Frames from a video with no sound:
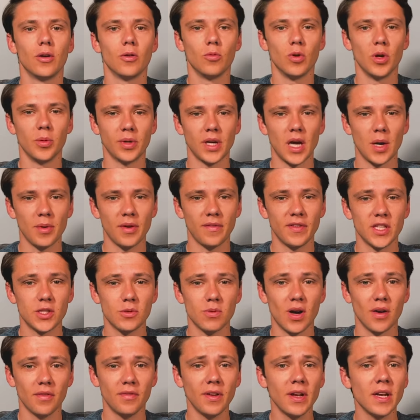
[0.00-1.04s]
We will now move into
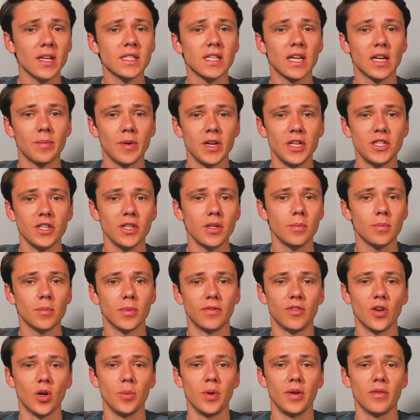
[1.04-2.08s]
our first animation
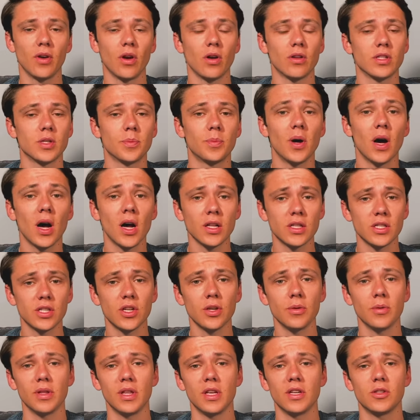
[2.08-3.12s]
before moving on to part
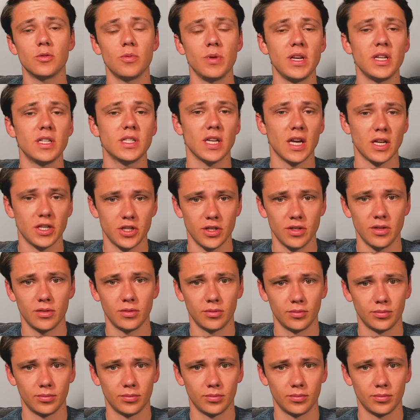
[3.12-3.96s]
two of this week's session.